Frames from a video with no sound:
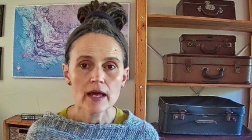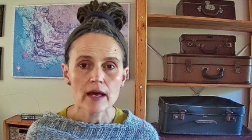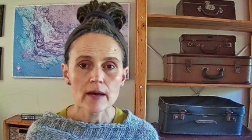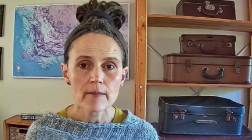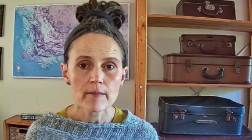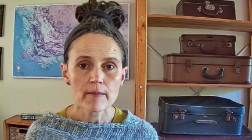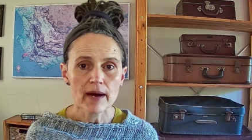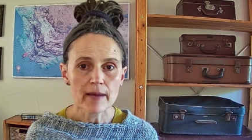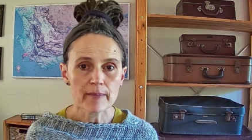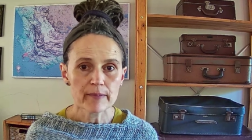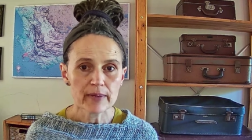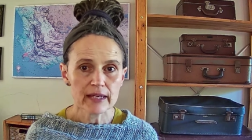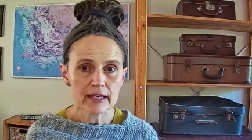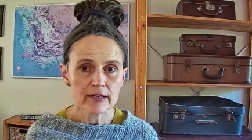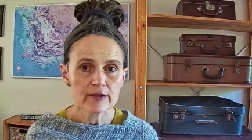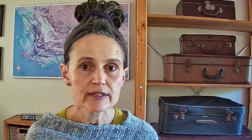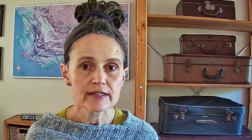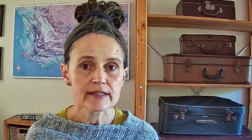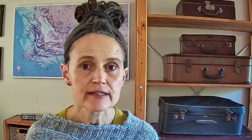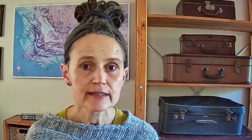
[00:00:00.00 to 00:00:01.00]
my
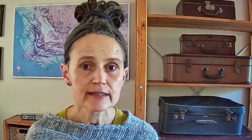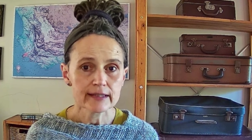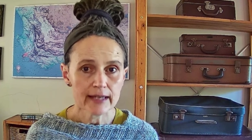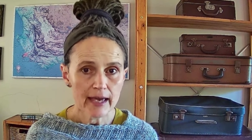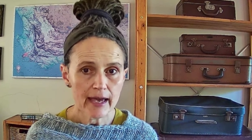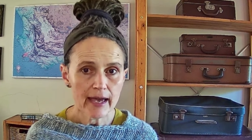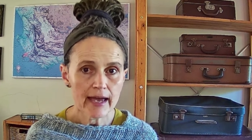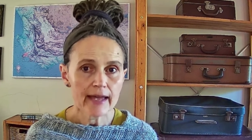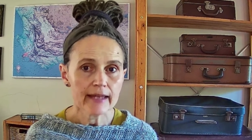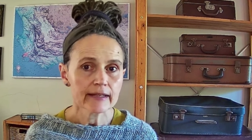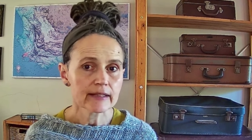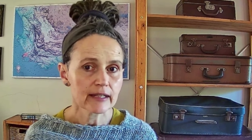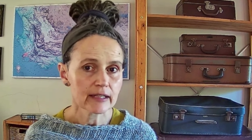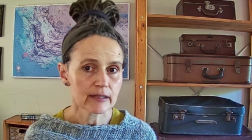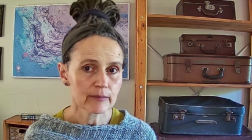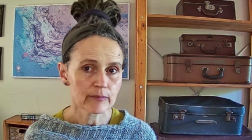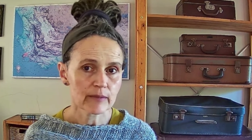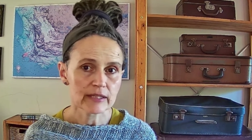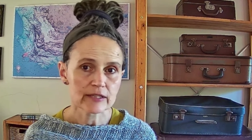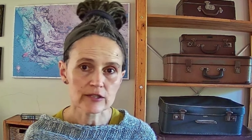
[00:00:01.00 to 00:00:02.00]
parents can get
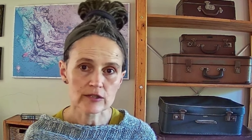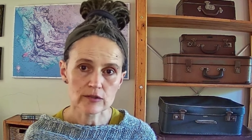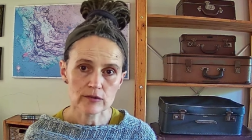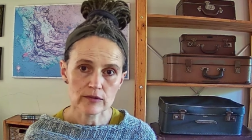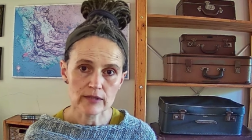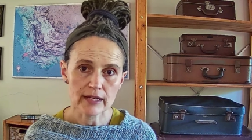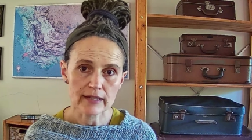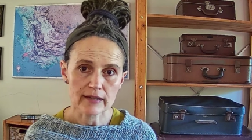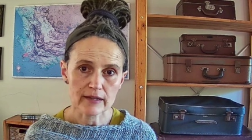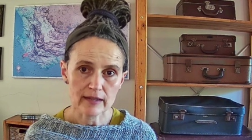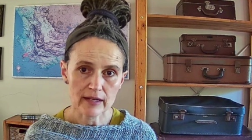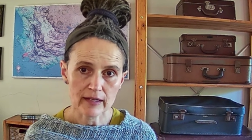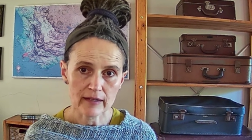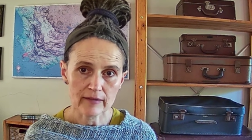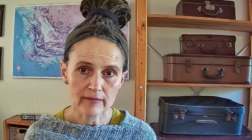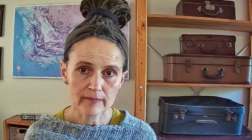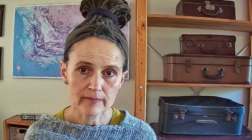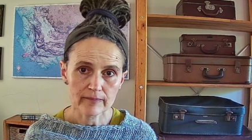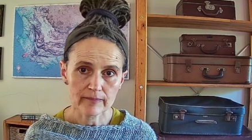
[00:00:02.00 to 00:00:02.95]
me to do that thing.